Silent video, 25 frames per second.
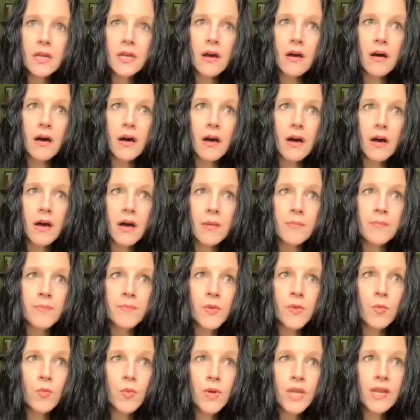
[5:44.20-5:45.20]
um,
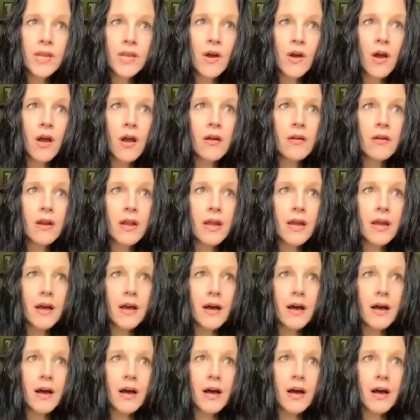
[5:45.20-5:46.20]
we are
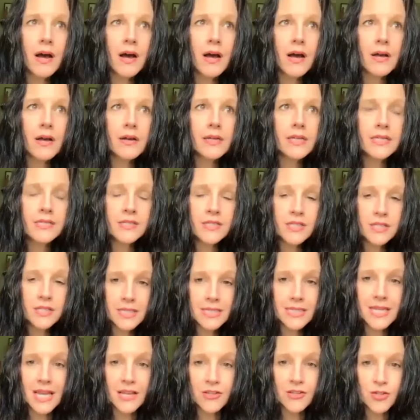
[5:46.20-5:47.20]
uh,
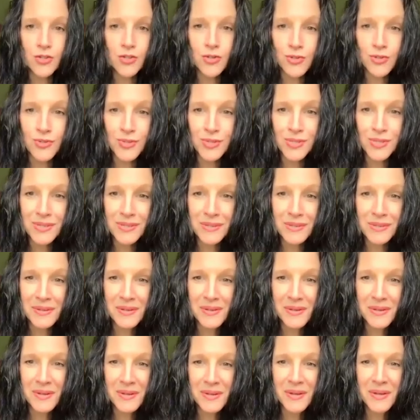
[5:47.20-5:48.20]
intercessors.
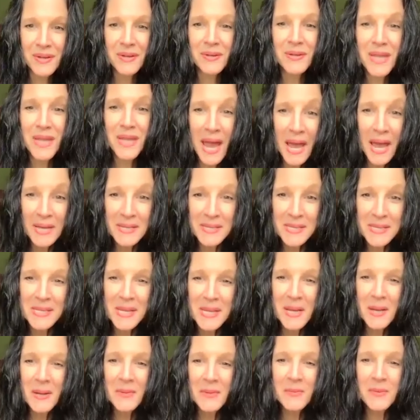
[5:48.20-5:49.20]
Yes,
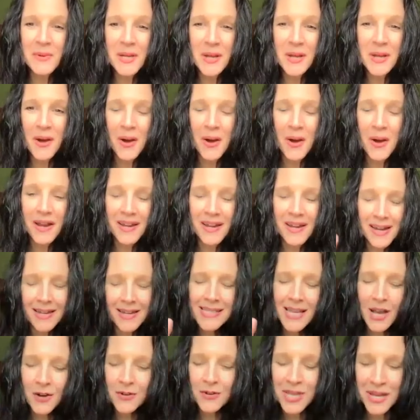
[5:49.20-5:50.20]
we are. And I
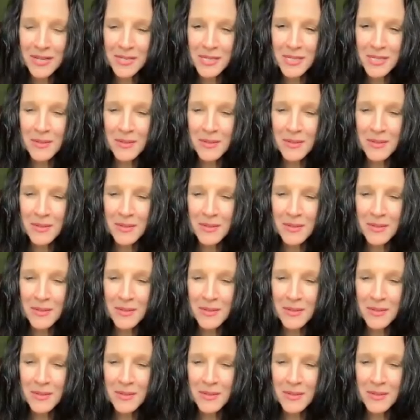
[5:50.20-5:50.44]
yell yes